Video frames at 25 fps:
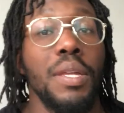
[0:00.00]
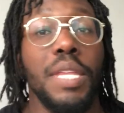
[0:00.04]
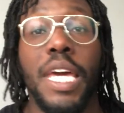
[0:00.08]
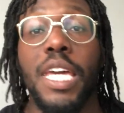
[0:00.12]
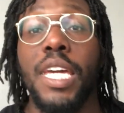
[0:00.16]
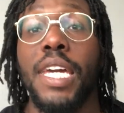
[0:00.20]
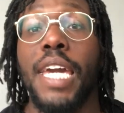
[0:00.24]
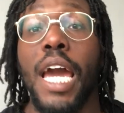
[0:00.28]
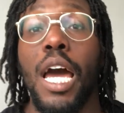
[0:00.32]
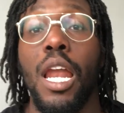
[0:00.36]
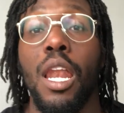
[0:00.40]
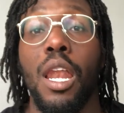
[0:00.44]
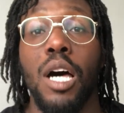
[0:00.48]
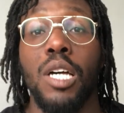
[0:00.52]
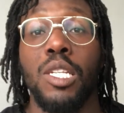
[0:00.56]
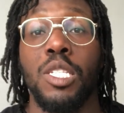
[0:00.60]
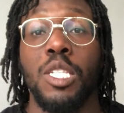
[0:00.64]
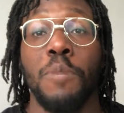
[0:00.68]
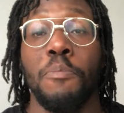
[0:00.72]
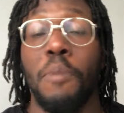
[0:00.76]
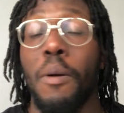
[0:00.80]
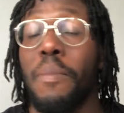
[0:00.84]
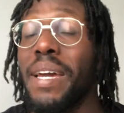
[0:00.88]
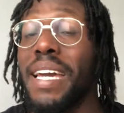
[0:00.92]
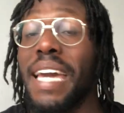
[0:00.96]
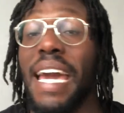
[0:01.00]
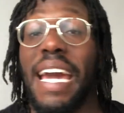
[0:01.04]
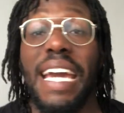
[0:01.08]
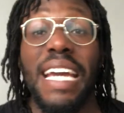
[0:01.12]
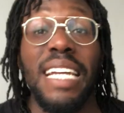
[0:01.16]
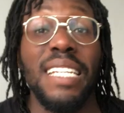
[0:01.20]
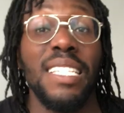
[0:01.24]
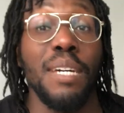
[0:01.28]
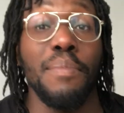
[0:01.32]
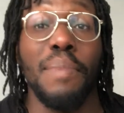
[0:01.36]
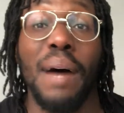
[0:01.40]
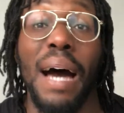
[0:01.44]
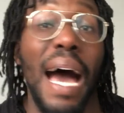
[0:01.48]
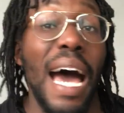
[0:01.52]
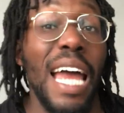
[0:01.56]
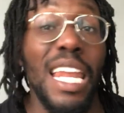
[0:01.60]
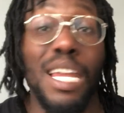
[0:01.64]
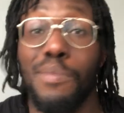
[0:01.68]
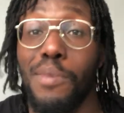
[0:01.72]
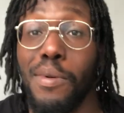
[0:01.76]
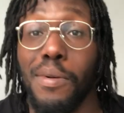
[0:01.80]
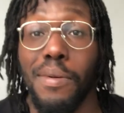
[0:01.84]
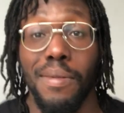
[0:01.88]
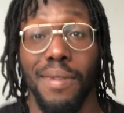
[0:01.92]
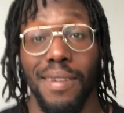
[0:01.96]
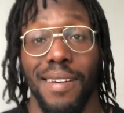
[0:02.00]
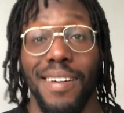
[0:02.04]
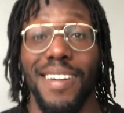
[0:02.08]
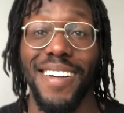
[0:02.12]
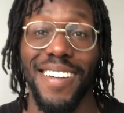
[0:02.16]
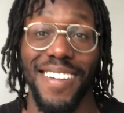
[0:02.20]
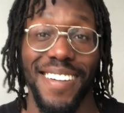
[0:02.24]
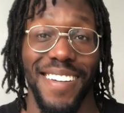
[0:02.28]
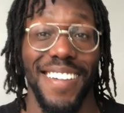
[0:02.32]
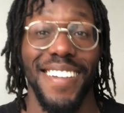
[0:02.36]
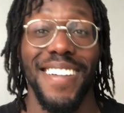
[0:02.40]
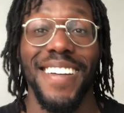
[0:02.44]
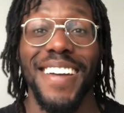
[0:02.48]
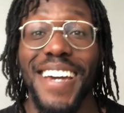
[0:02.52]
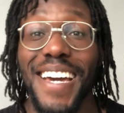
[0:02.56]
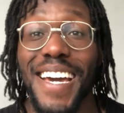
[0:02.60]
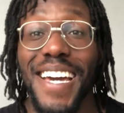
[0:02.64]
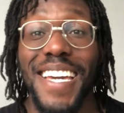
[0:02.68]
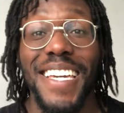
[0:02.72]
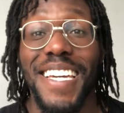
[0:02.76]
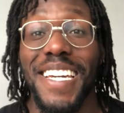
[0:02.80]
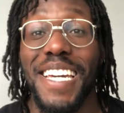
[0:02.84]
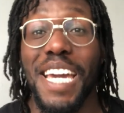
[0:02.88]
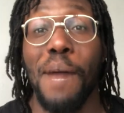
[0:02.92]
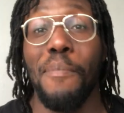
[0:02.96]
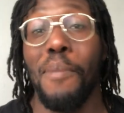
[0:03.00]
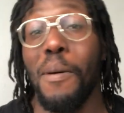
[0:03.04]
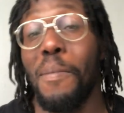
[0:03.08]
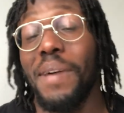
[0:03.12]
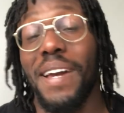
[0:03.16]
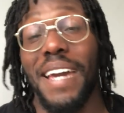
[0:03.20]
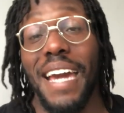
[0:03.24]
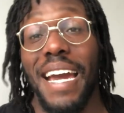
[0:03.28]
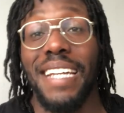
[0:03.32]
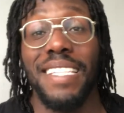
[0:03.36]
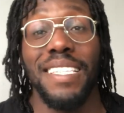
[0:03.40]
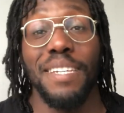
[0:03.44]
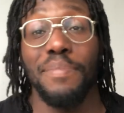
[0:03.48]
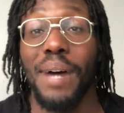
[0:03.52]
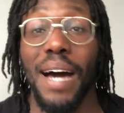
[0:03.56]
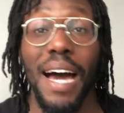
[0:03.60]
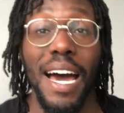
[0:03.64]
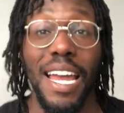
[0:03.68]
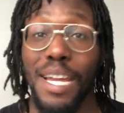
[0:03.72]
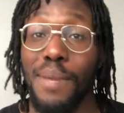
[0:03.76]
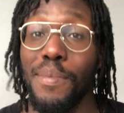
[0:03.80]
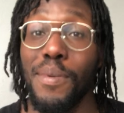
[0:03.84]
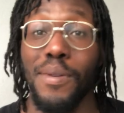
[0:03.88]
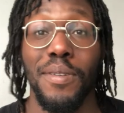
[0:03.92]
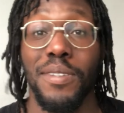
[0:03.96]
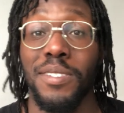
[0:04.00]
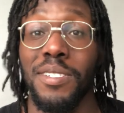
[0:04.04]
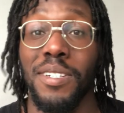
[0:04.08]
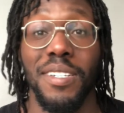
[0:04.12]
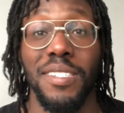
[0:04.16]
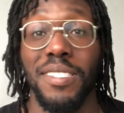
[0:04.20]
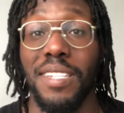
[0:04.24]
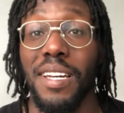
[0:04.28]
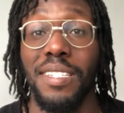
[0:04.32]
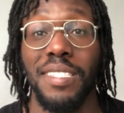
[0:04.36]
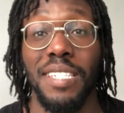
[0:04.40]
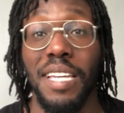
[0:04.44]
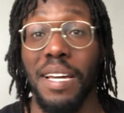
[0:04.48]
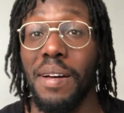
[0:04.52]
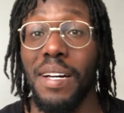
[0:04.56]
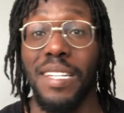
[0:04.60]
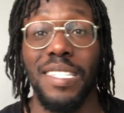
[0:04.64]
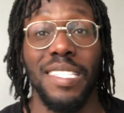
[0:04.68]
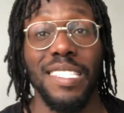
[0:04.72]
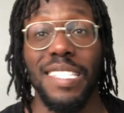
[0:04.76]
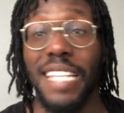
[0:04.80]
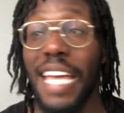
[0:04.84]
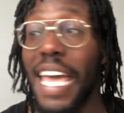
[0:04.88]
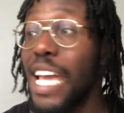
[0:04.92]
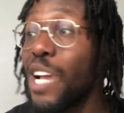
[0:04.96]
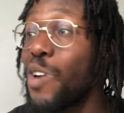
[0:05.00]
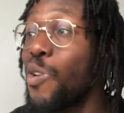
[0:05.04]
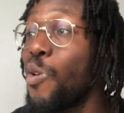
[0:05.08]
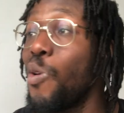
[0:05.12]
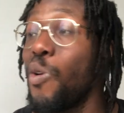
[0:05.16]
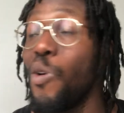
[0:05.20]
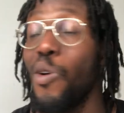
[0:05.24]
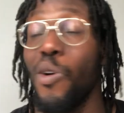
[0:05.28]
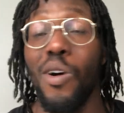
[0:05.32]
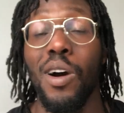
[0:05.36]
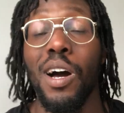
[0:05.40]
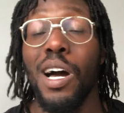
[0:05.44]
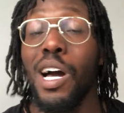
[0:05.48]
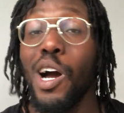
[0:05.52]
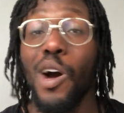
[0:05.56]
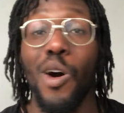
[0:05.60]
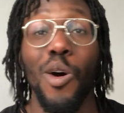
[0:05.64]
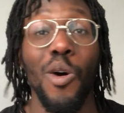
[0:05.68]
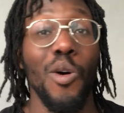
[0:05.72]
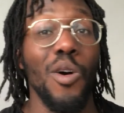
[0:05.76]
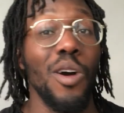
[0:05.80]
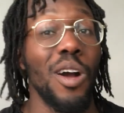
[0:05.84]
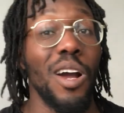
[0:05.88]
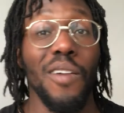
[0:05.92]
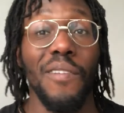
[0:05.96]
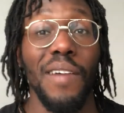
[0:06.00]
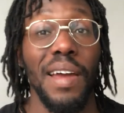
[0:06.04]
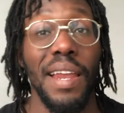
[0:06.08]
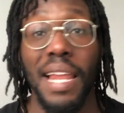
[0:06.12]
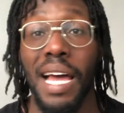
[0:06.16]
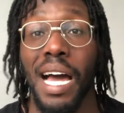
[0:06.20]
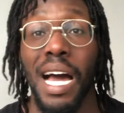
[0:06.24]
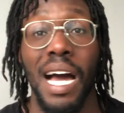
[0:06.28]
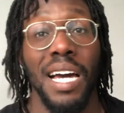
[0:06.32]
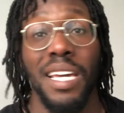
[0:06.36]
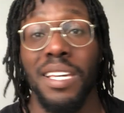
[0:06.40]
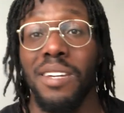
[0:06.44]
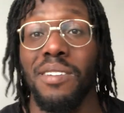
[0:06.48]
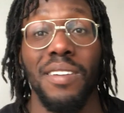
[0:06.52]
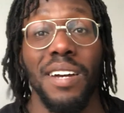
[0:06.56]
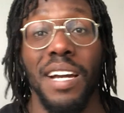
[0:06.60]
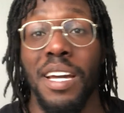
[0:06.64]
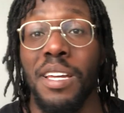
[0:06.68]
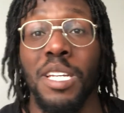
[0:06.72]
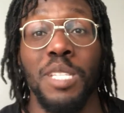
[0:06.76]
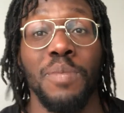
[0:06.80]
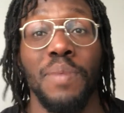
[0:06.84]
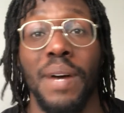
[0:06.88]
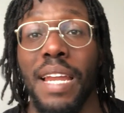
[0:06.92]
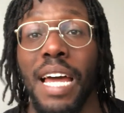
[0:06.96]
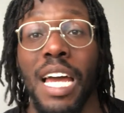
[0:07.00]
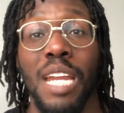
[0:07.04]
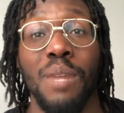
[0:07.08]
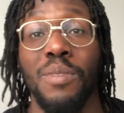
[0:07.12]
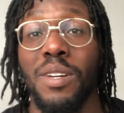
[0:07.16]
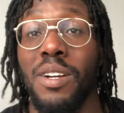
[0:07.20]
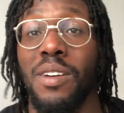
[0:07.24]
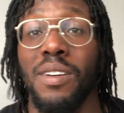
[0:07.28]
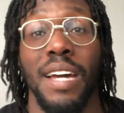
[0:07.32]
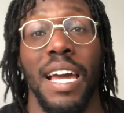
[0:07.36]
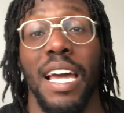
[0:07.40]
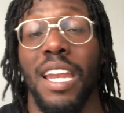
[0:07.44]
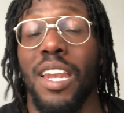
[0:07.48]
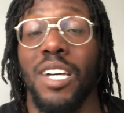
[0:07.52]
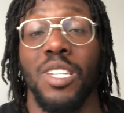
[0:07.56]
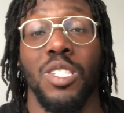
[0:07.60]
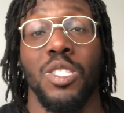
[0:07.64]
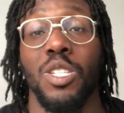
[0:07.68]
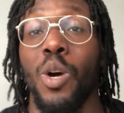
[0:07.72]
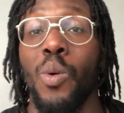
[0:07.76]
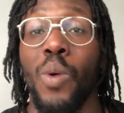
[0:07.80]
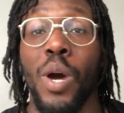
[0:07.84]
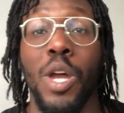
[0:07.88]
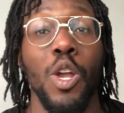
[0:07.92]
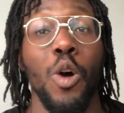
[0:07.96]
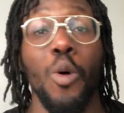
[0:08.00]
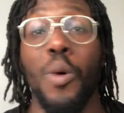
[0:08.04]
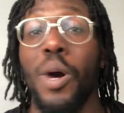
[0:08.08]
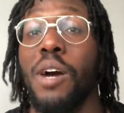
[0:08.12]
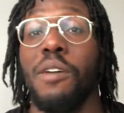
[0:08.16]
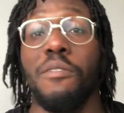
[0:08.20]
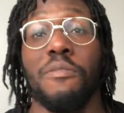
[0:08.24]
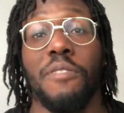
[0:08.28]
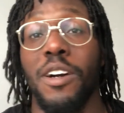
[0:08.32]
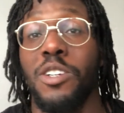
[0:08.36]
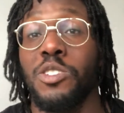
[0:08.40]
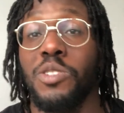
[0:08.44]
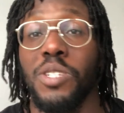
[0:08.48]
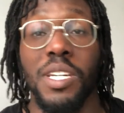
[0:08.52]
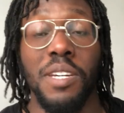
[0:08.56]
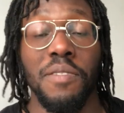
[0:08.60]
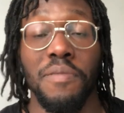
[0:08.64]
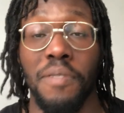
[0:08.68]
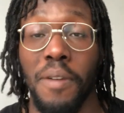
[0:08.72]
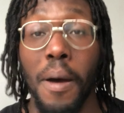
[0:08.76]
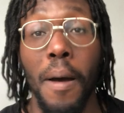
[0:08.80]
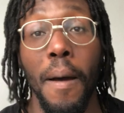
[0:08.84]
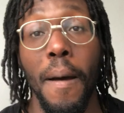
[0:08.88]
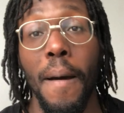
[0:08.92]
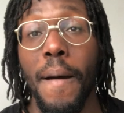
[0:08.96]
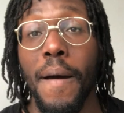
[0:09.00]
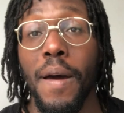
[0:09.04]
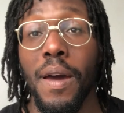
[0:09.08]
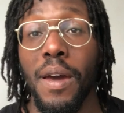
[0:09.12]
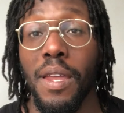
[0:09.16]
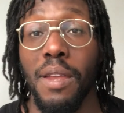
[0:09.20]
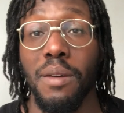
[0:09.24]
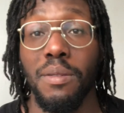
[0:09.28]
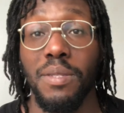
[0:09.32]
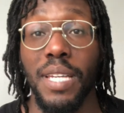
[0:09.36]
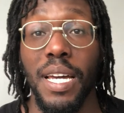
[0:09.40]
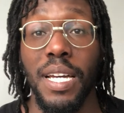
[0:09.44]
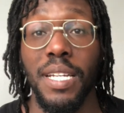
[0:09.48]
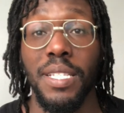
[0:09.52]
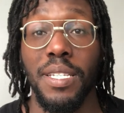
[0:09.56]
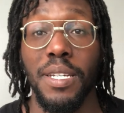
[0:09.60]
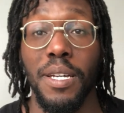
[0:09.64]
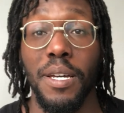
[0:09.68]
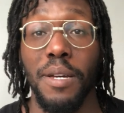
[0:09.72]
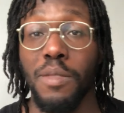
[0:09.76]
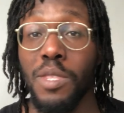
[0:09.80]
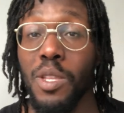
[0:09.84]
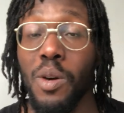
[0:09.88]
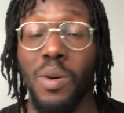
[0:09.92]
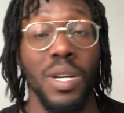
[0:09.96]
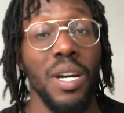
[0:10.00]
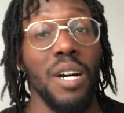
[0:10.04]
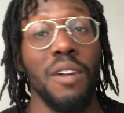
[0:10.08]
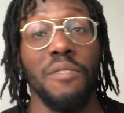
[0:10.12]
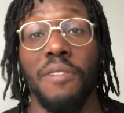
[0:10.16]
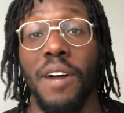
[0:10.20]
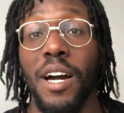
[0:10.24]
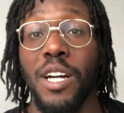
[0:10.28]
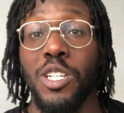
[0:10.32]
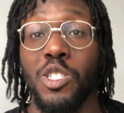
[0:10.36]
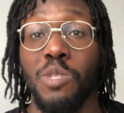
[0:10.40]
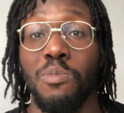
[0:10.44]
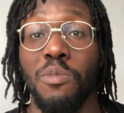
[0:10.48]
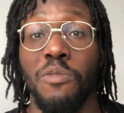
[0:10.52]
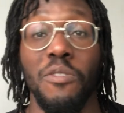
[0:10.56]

Then you get lost. You probably get eaten by an animal. You probably get eaten by an animal. Do you understand? Say a snake or gorilla. You're gonna get eaten by an animal. You're gonna get lost nowhere. No one's gonna find you either. You know what I'm saying to you? No one's gonna find you.